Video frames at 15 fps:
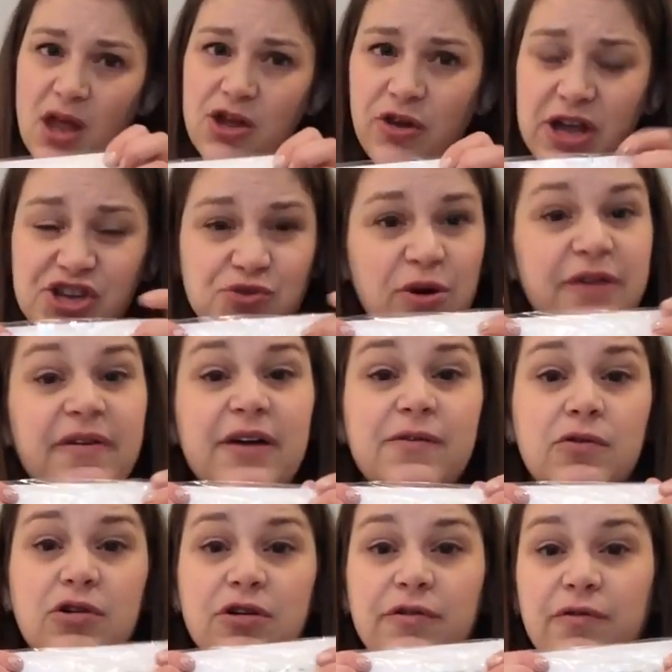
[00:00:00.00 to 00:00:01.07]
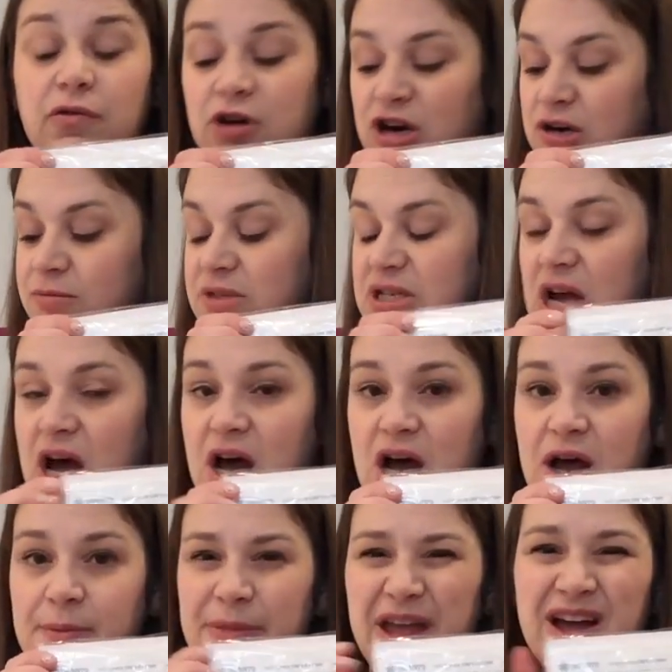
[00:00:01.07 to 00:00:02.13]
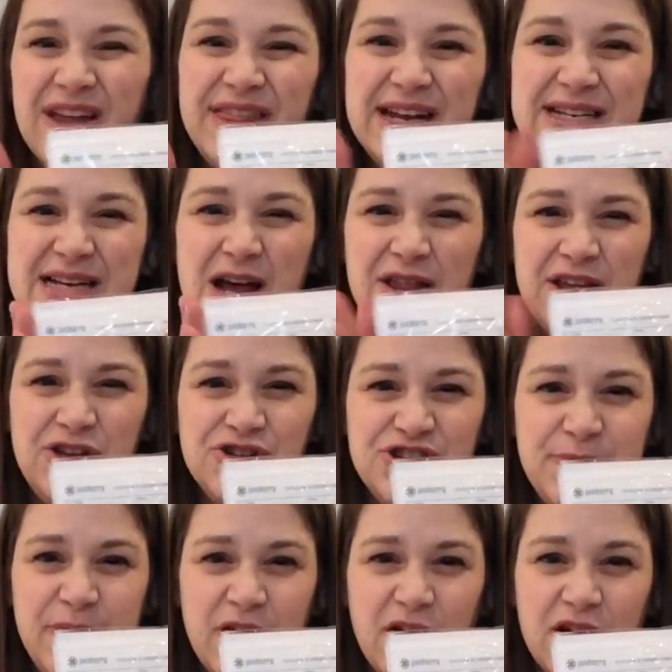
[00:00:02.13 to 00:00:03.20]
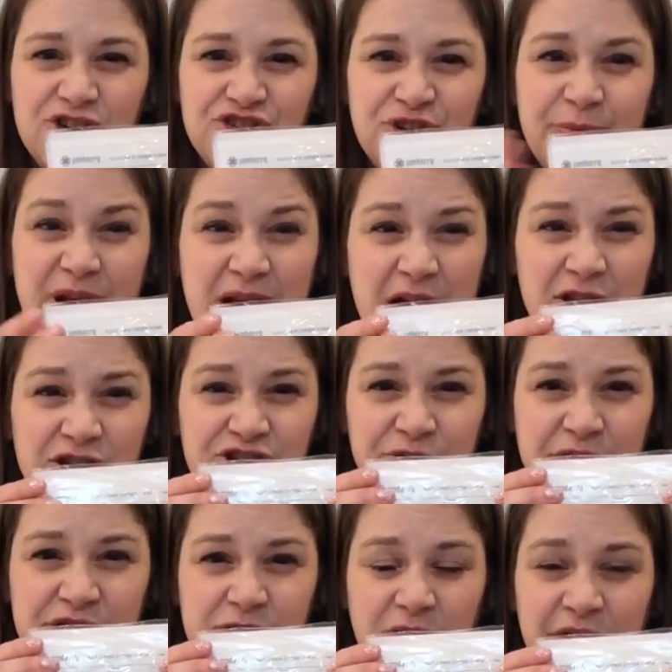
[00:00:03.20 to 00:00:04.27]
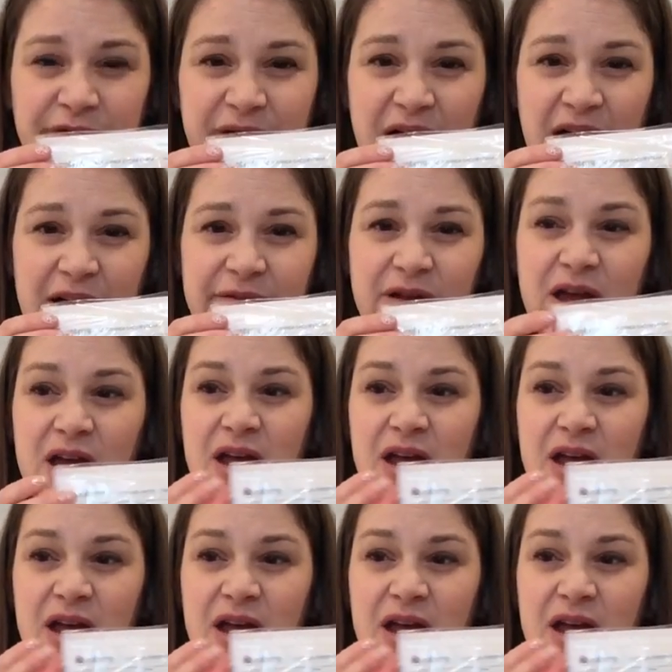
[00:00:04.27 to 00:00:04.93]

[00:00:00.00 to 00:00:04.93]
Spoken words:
You get 25 order forms. They cut that down. That used to be 100, but now they're doing 25.